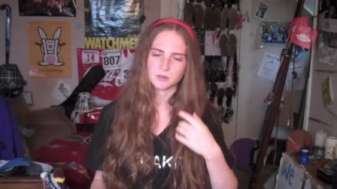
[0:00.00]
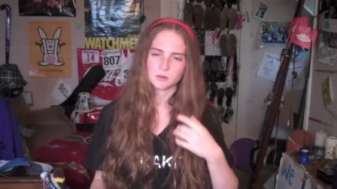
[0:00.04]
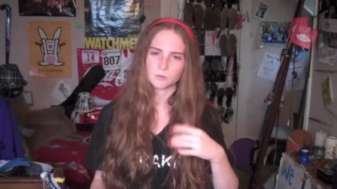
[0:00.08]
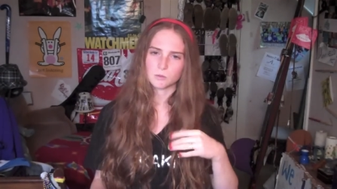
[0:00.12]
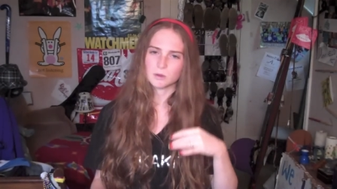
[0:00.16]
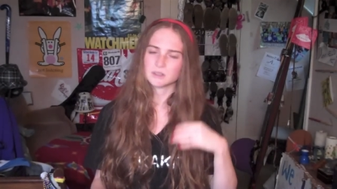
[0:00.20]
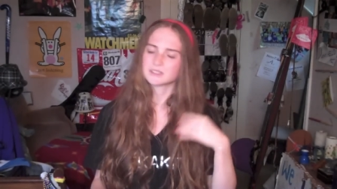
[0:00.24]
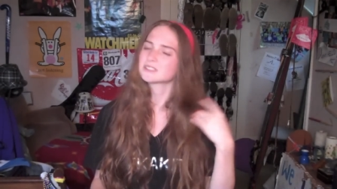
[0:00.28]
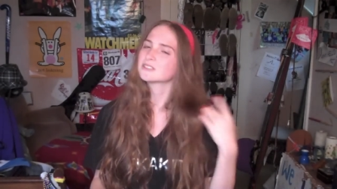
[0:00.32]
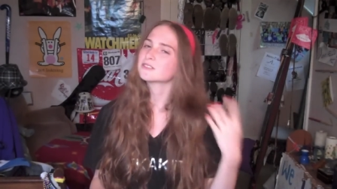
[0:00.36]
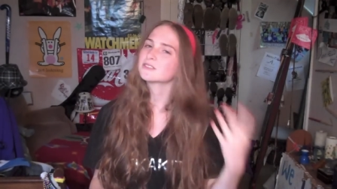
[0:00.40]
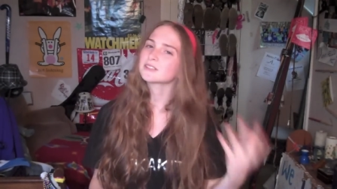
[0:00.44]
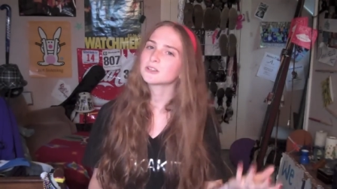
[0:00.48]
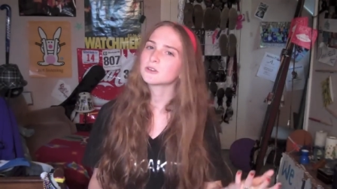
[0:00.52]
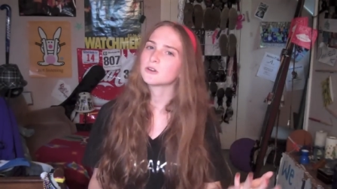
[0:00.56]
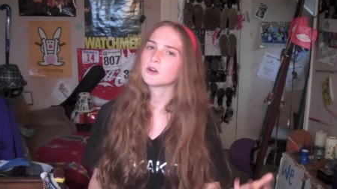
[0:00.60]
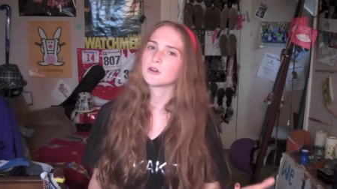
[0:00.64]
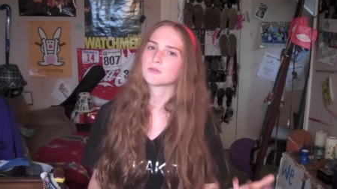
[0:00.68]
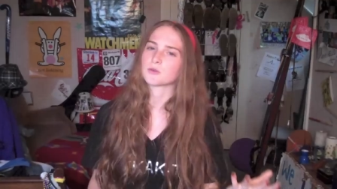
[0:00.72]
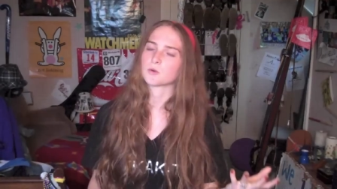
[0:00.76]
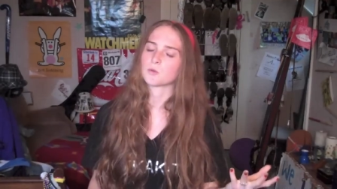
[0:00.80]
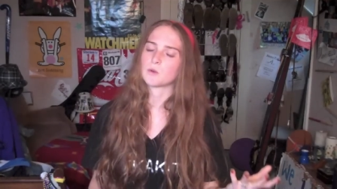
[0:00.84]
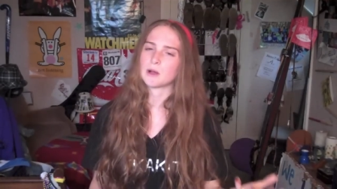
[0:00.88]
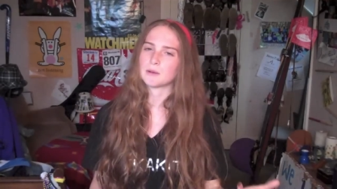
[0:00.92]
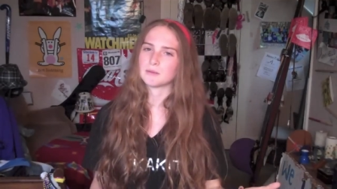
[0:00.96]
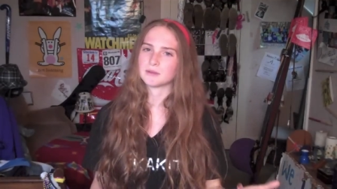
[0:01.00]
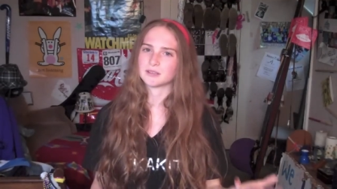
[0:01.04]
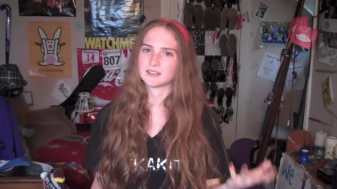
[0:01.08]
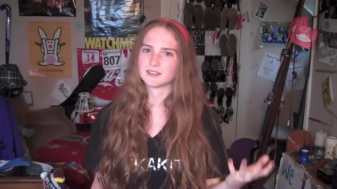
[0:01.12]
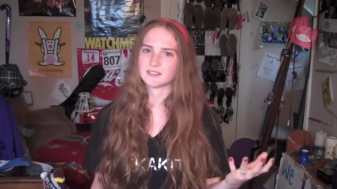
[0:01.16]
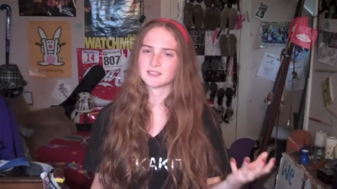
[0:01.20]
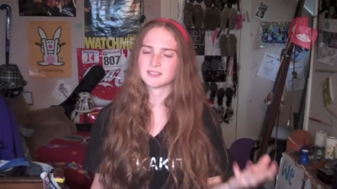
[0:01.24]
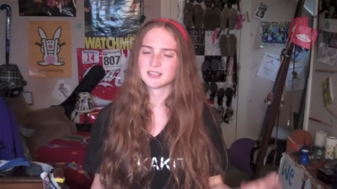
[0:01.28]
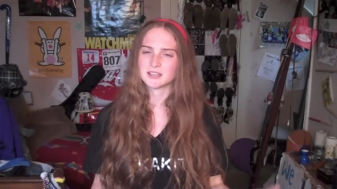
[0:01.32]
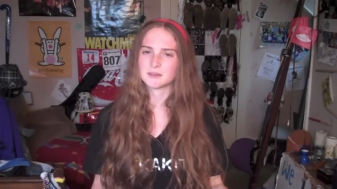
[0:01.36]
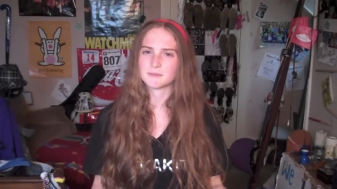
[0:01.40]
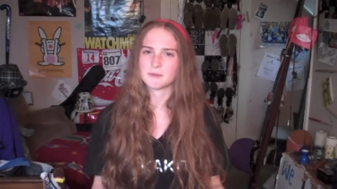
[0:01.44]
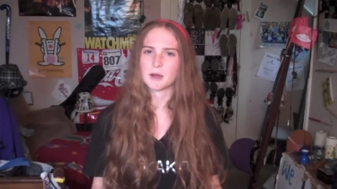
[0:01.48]
what's it's a little overwhelming to
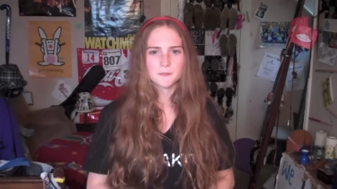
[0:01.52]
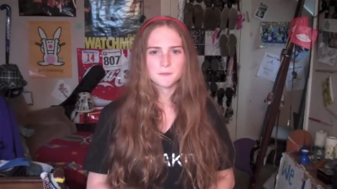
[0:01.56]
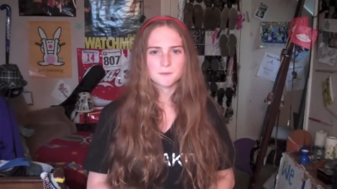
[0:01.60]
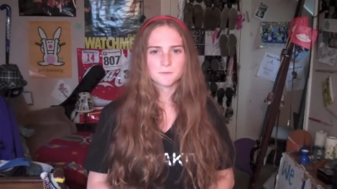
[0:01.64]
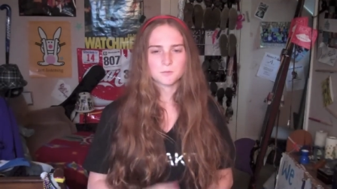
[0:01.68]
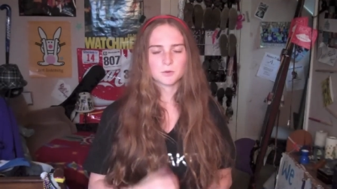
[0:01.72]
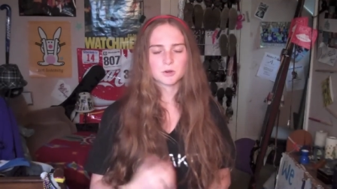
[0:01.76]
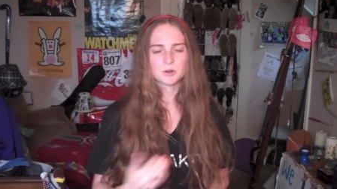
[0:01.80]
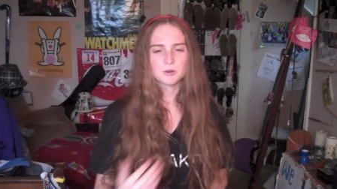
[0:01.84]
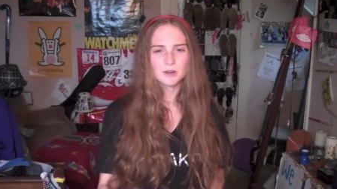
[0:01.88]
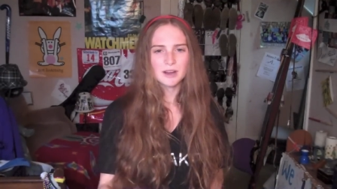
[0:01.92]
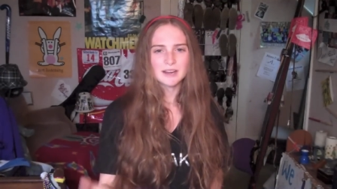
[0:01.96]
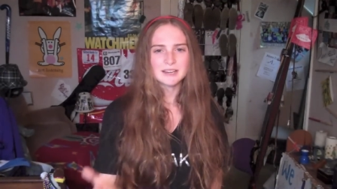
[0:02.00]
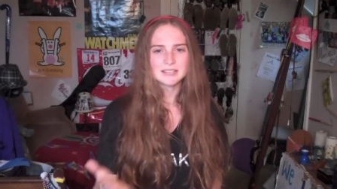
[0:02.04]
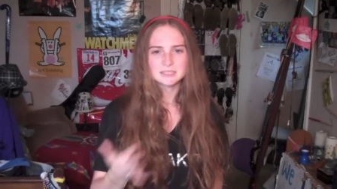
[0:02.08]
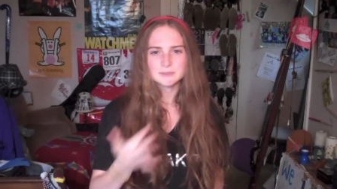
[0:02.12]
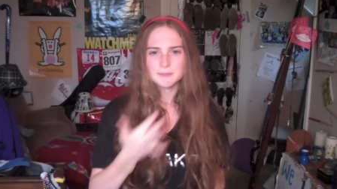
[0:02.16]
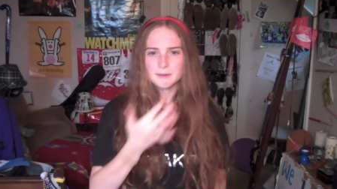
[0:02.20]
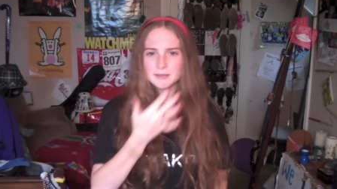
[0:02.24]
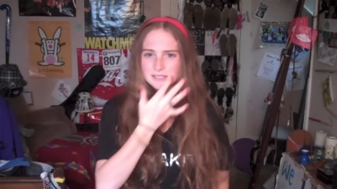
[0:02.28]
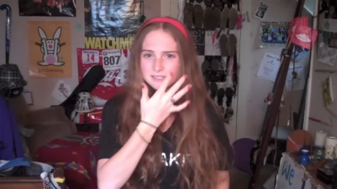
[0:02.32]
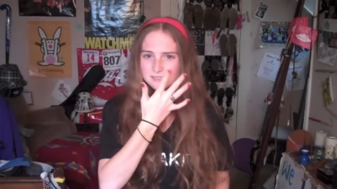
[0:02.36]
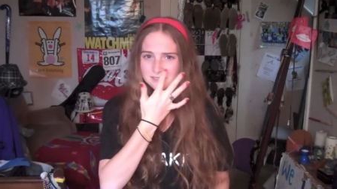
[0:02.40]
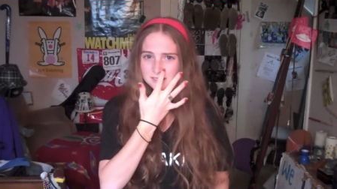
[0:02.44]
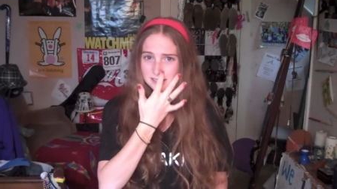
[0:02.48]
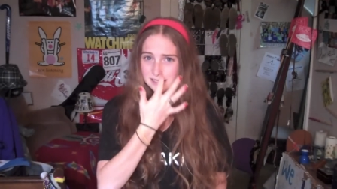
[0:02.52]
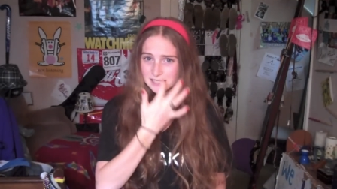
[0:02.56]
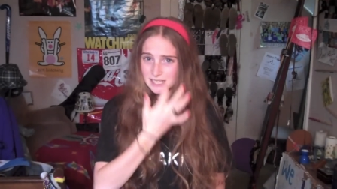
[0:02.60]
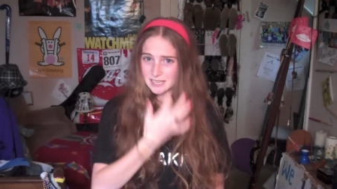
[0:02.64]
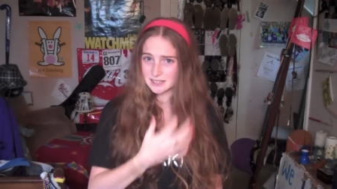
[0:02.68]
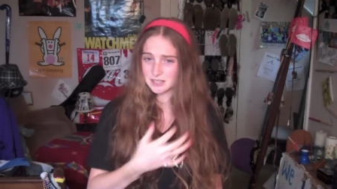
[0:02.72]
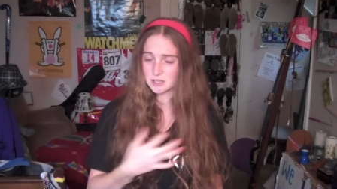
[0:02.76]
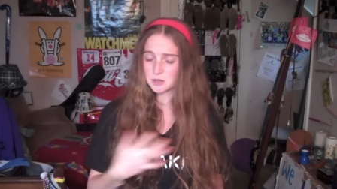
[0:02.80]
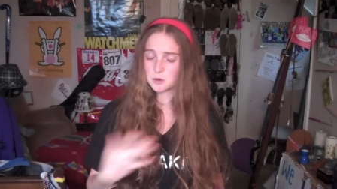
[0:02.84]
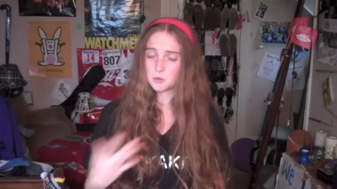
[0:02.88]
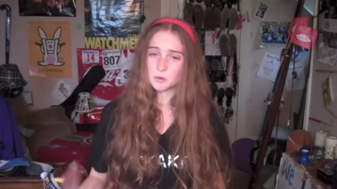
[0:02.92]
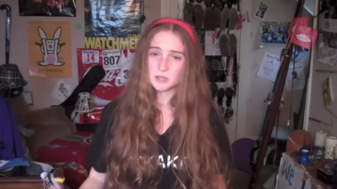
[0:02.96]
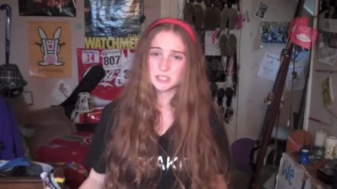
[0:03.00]
think about. Regret is basically saying
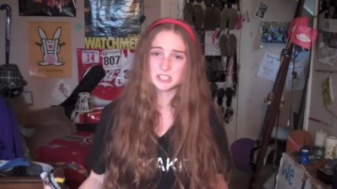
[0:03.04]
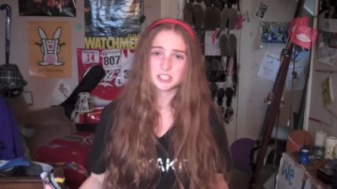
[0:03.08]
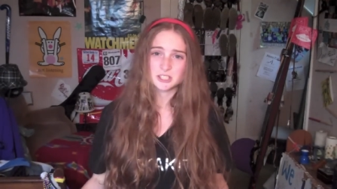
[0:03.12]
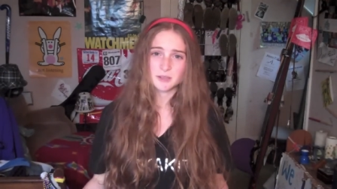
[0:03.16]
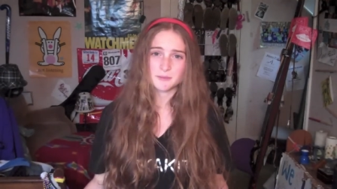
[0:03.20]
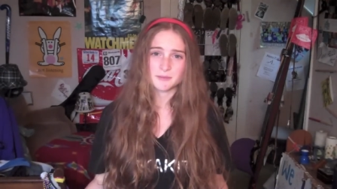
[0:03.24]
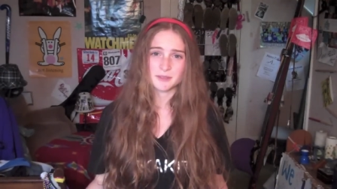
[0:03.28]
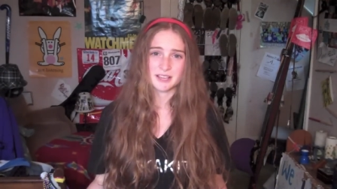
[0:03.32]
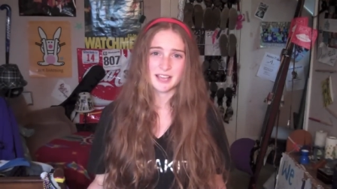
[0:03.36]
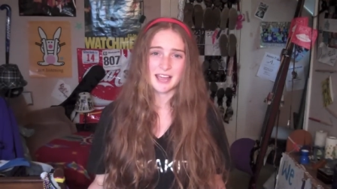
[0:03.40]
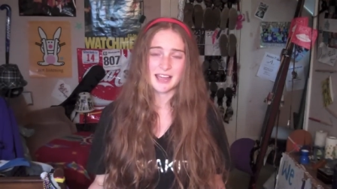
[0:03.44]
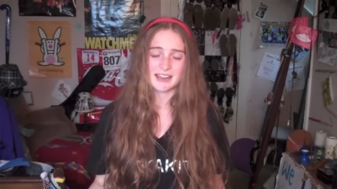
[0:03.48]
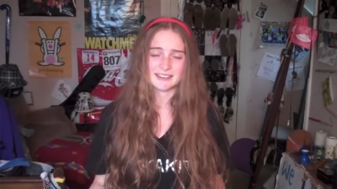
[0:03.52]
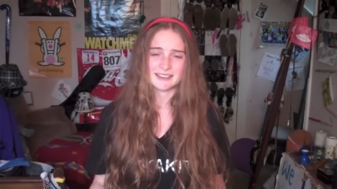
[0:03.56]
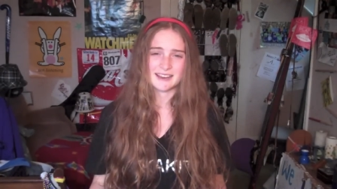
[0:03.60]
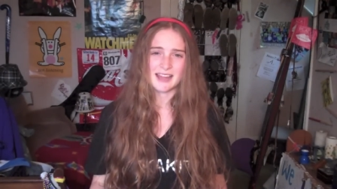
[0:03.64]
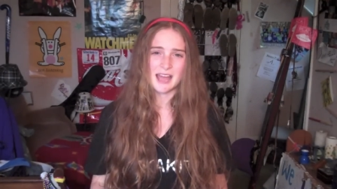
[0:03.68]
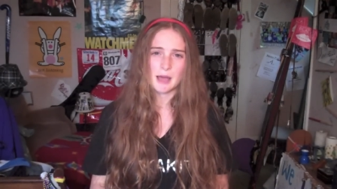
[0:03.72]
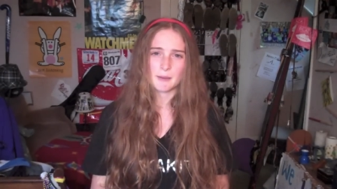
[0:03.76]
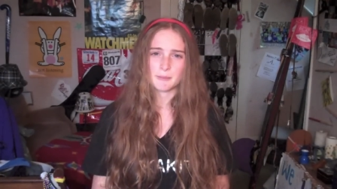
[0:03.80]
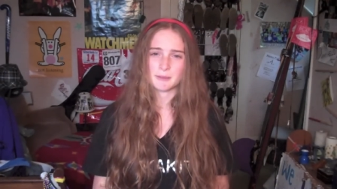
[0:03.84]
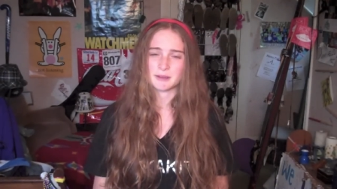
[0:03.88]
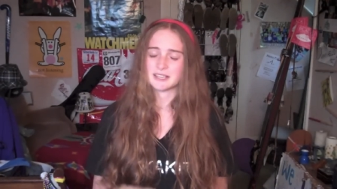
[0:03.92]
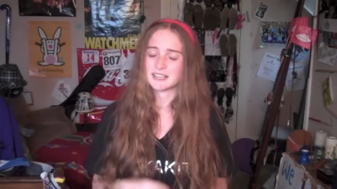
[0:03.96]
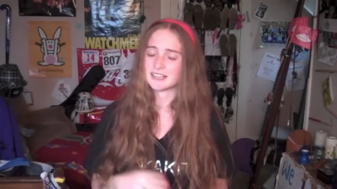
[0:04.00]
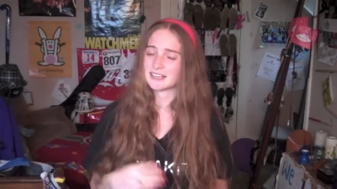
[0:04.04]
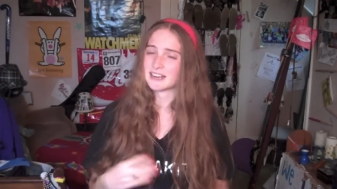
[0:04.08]
that you wish something hadn't happened,